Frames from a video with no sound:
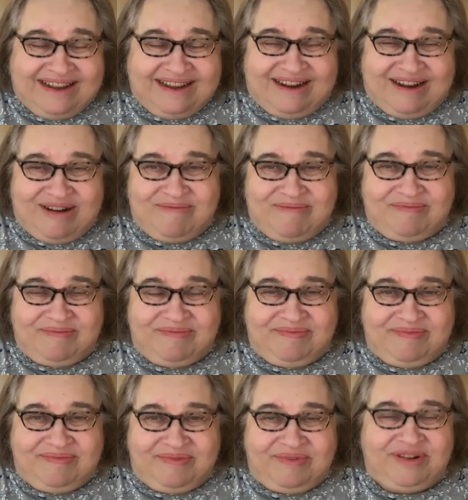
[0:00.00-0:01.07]
Um,
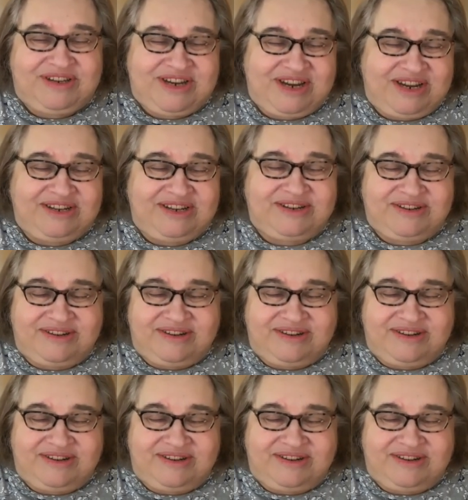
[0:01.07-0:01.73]
Real Change